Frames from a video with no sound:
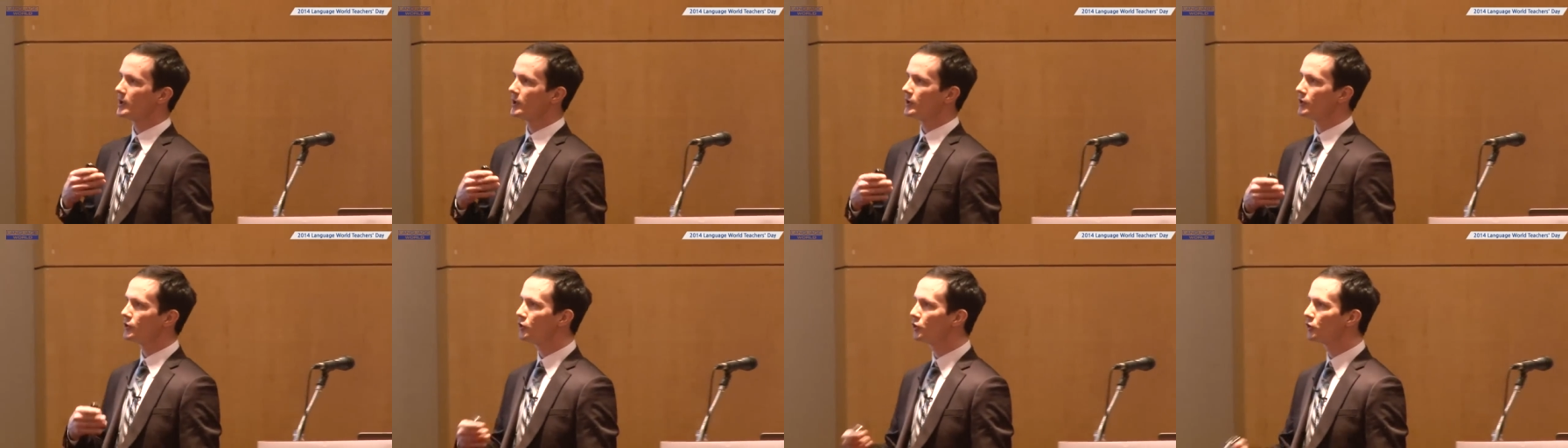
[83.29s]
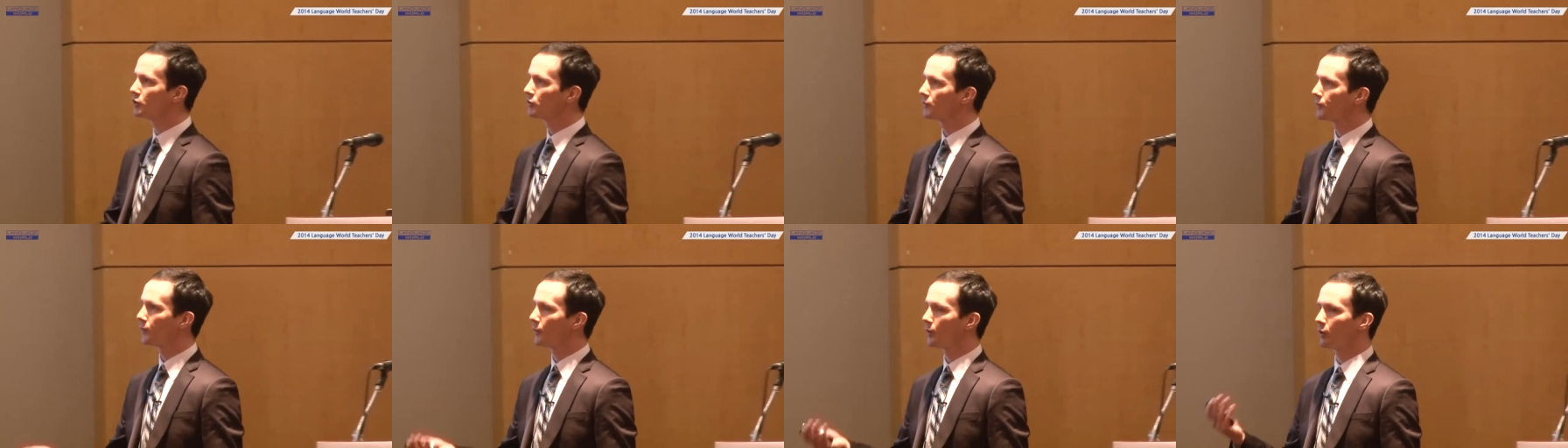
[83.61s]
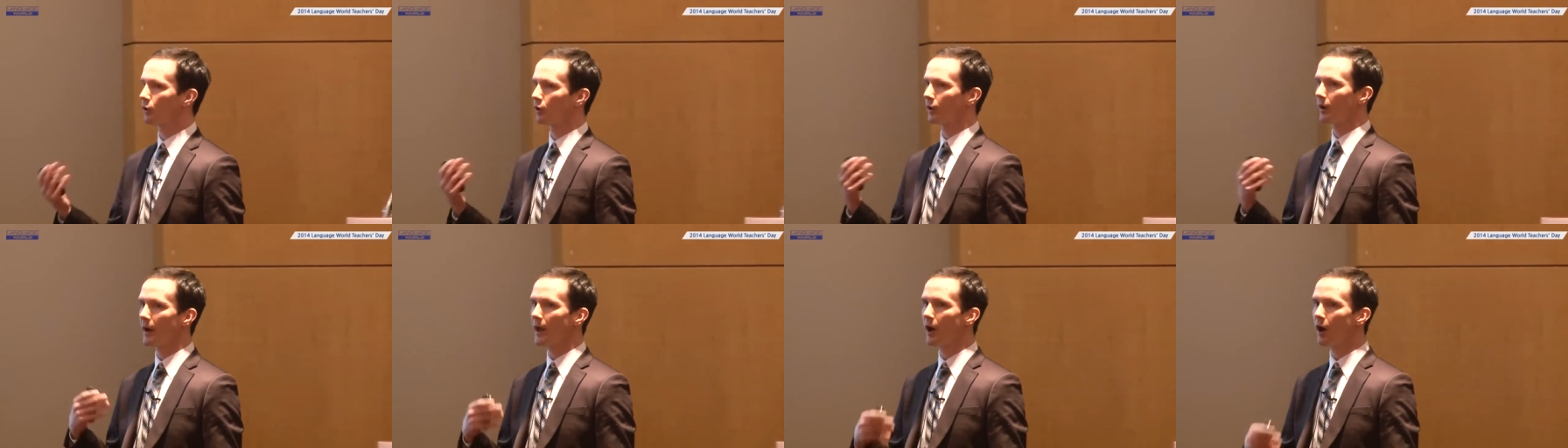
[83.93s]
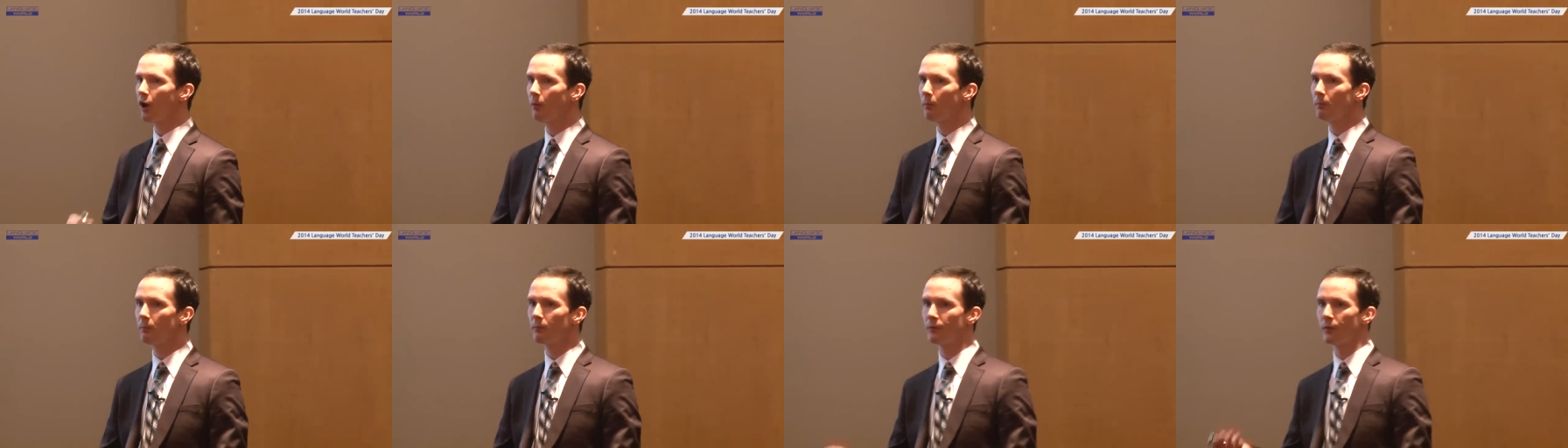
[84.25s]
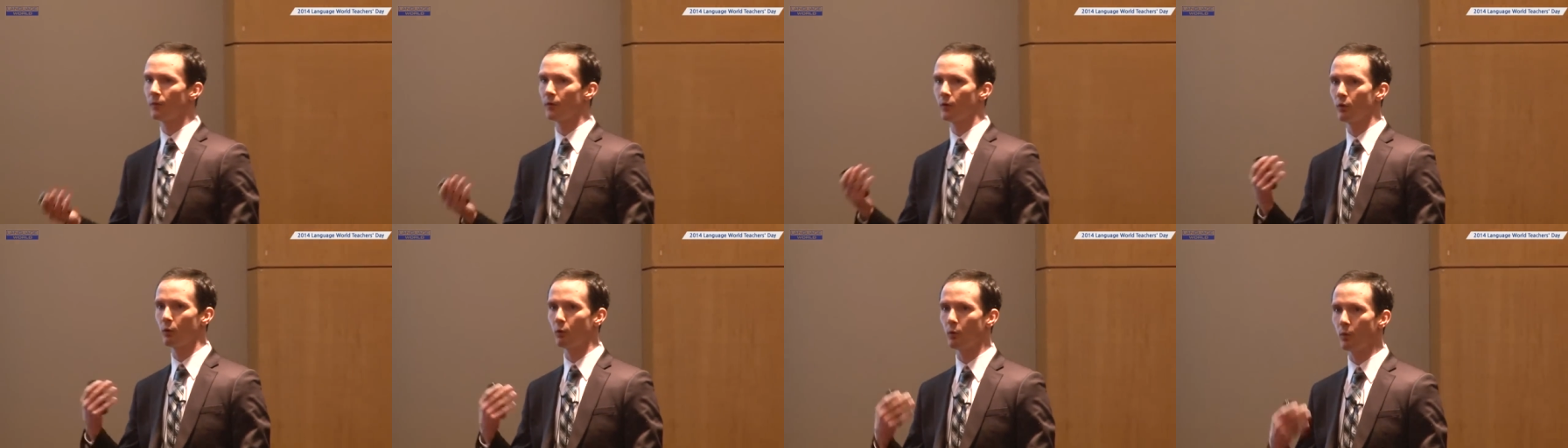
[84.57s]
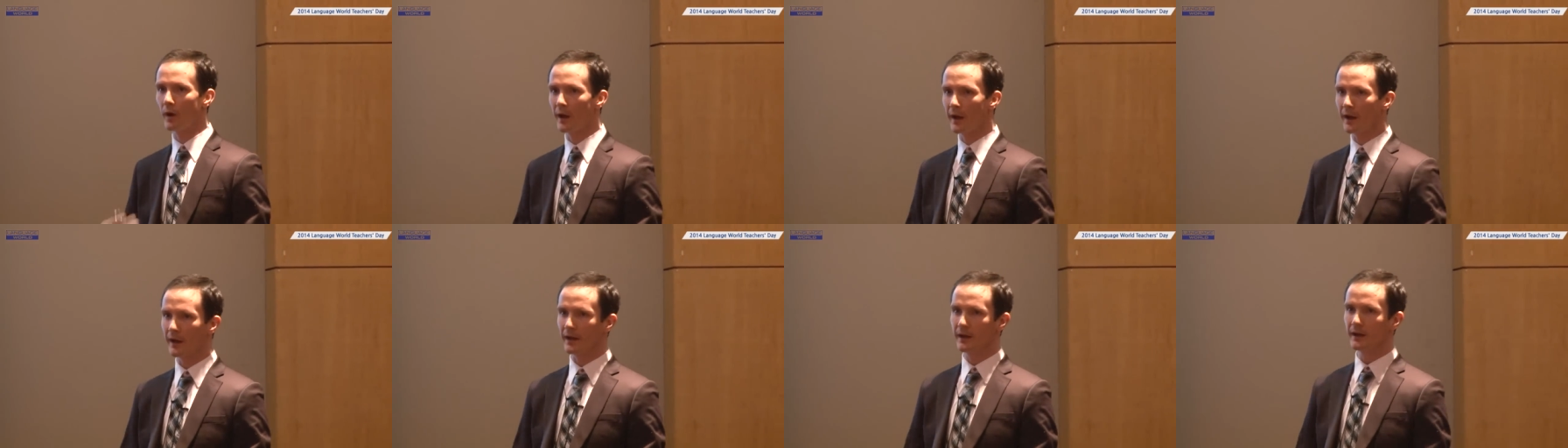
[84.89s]
useful or helpful
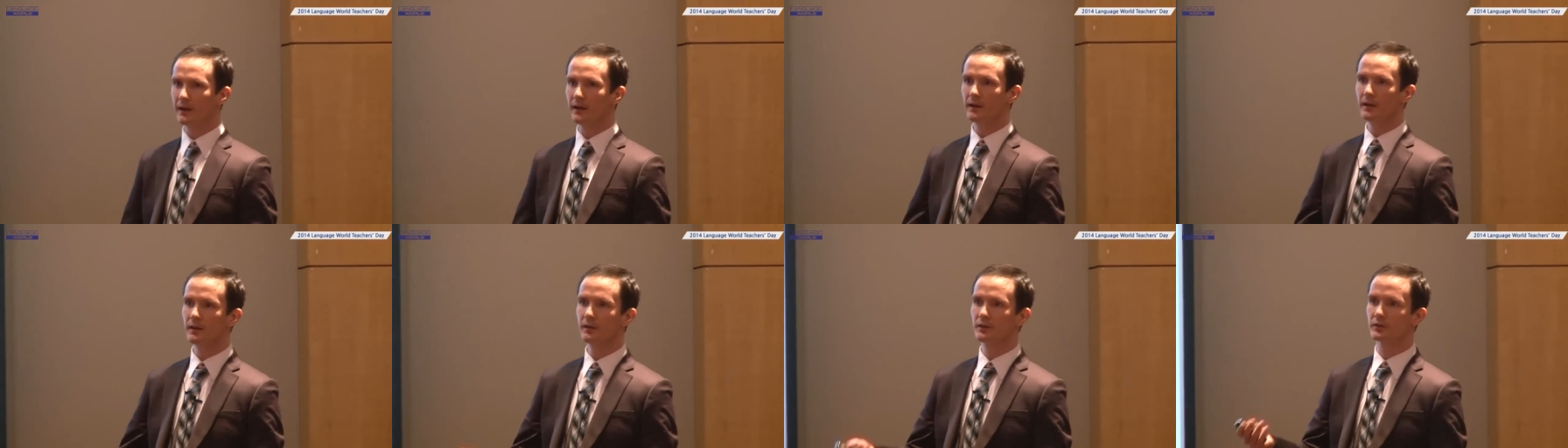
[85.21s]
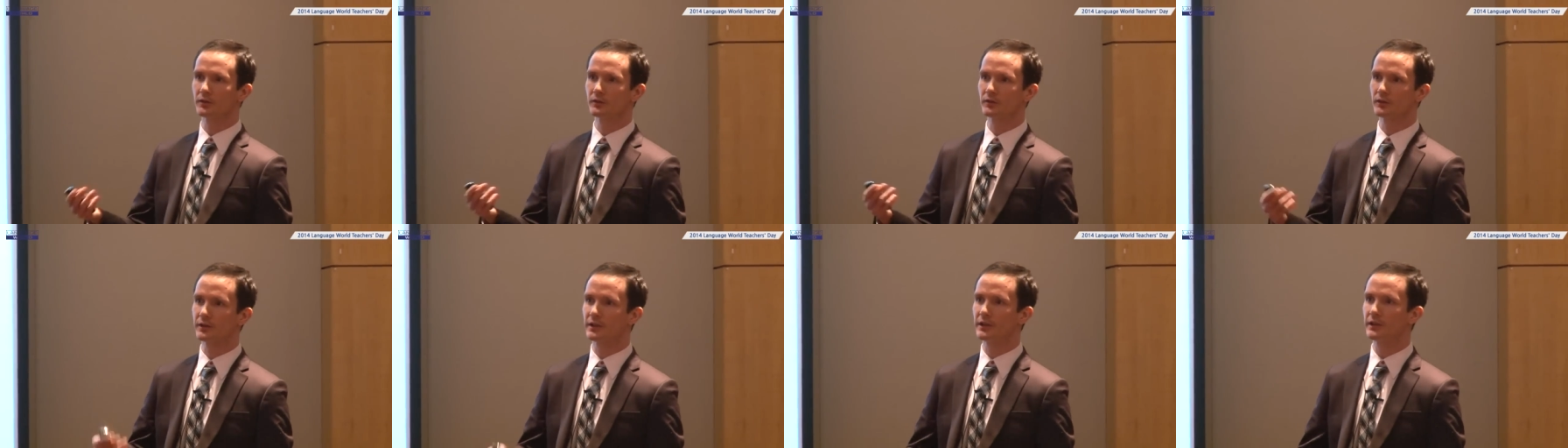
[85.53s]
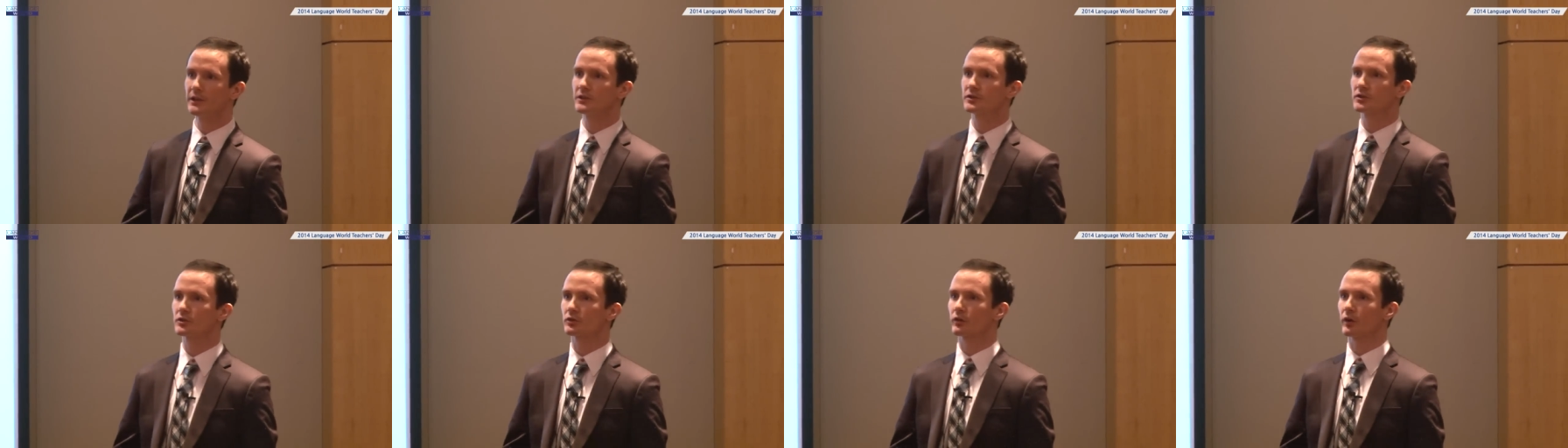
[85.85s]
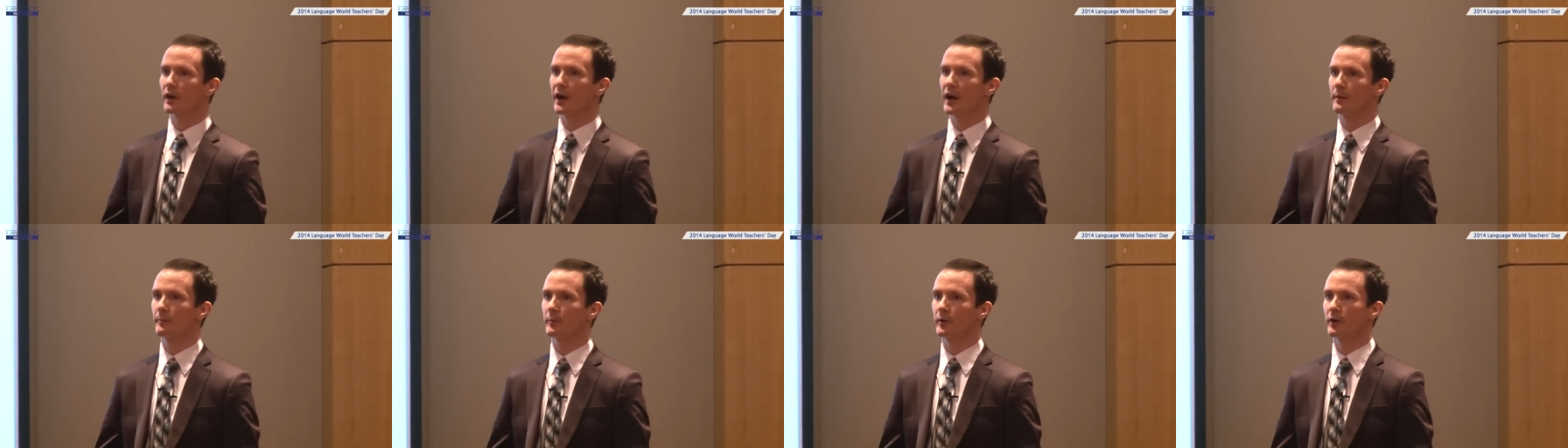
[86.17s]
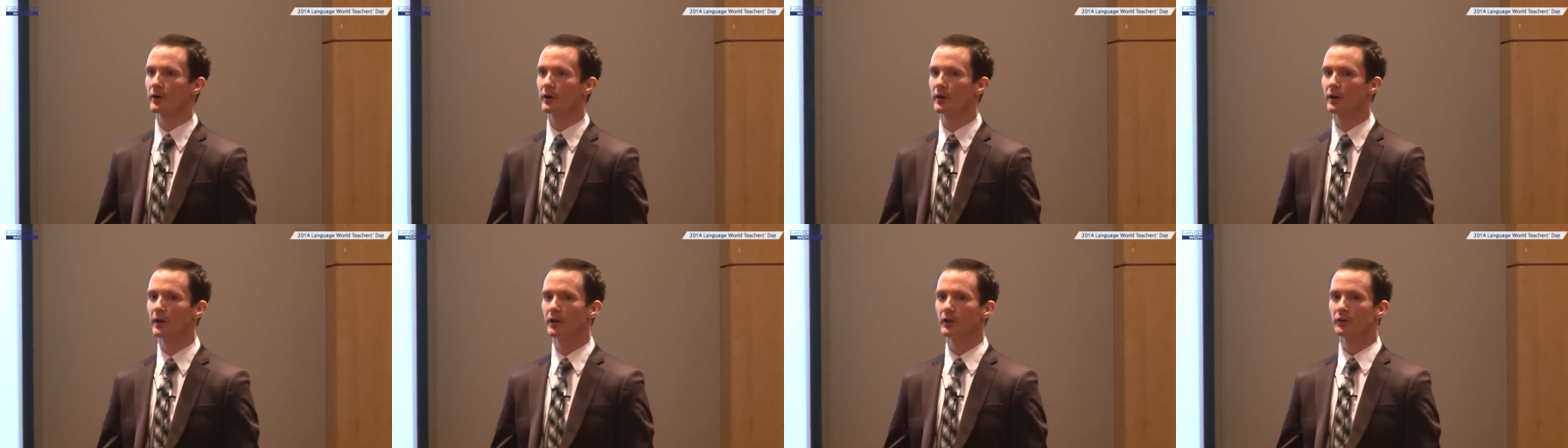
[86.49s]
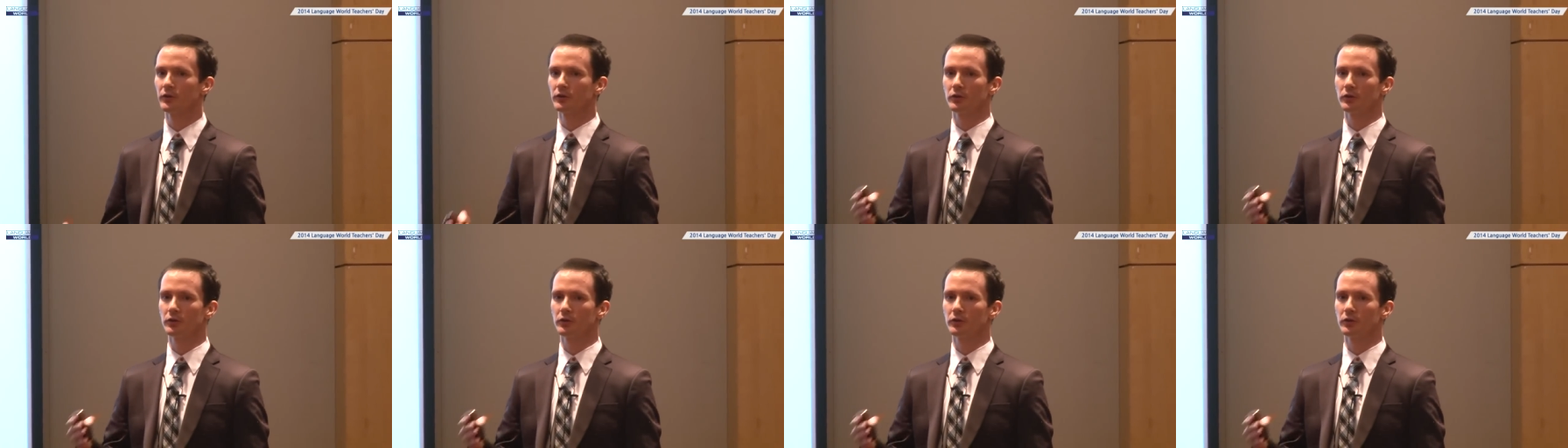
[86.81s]
way to teach grammar